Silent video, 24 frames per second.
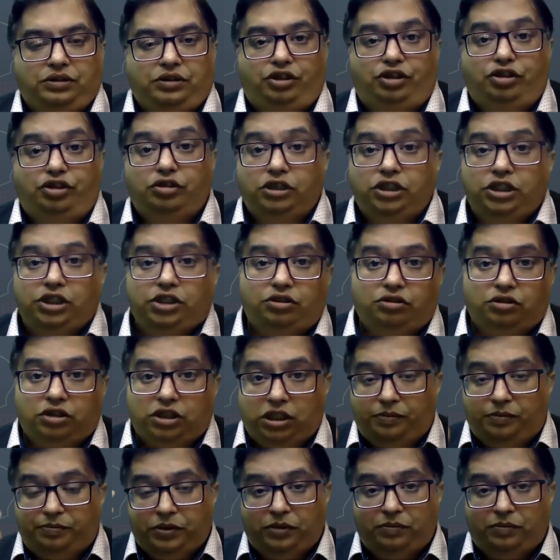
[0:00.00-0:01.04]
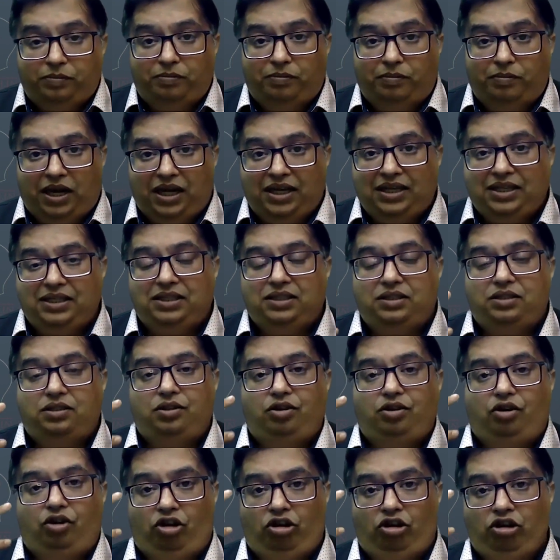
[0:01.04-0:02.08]
You need to keep in mind
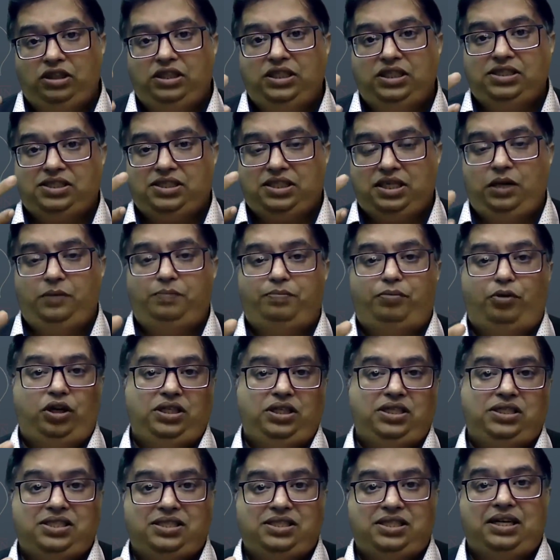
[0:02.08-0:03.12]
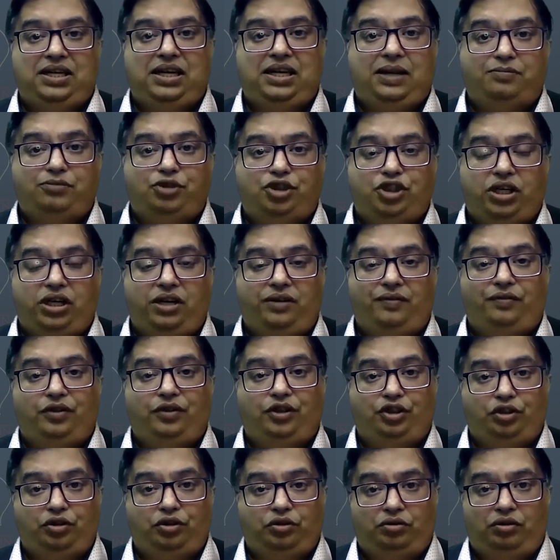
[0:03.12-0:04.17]
all these 3 points that I'm sharing
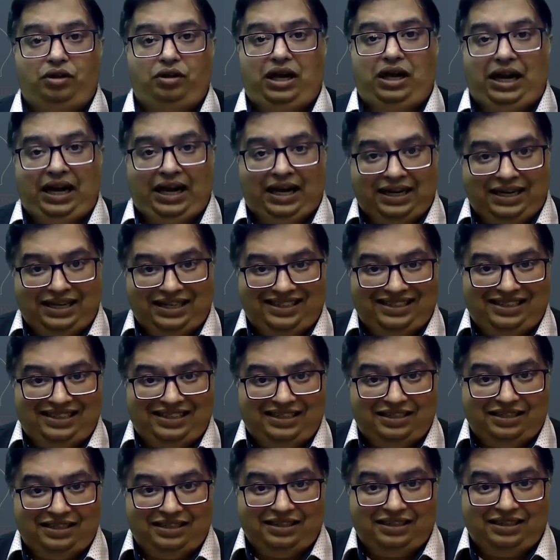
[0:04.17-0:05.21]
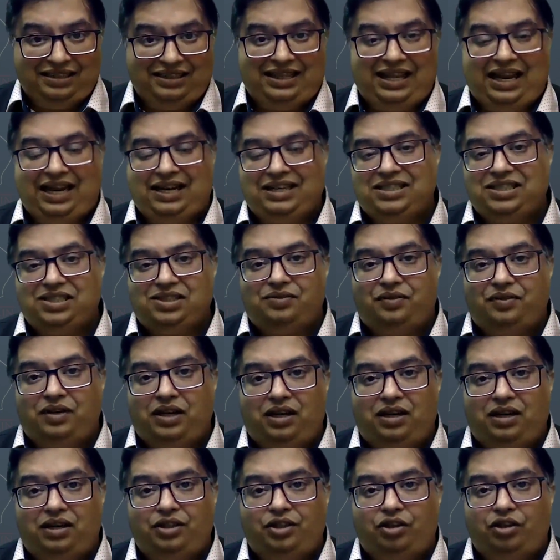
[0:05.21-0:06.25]
with you, and that is
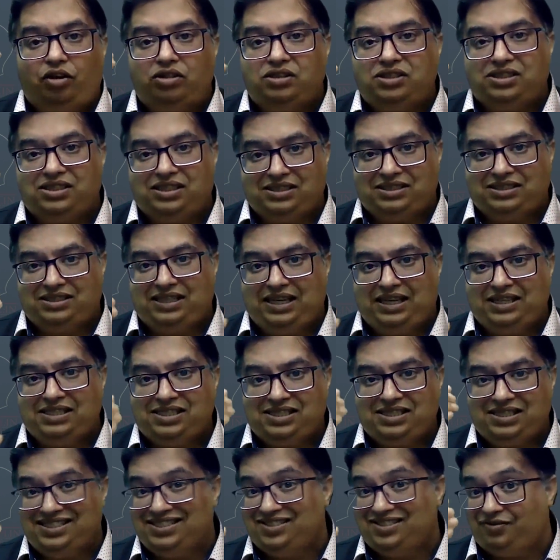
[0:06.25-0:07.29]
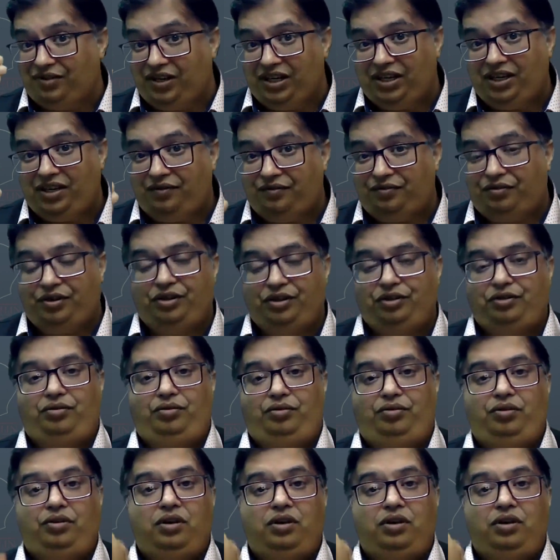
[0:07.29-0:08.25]
where your success is waiting for you.